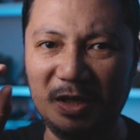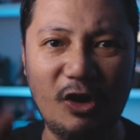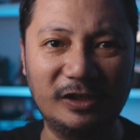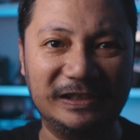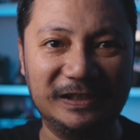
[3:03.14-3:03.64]

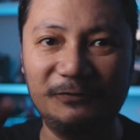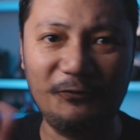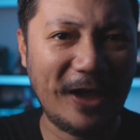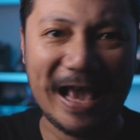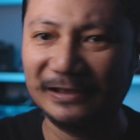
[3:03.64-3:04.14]
because it's
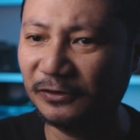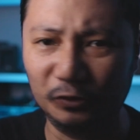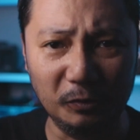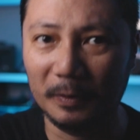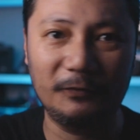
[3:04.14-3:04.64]
fast,
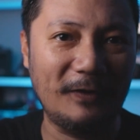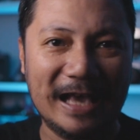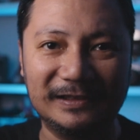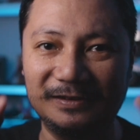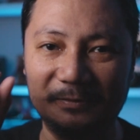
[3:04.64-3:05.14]
super
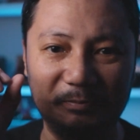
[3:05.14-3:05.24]
fast.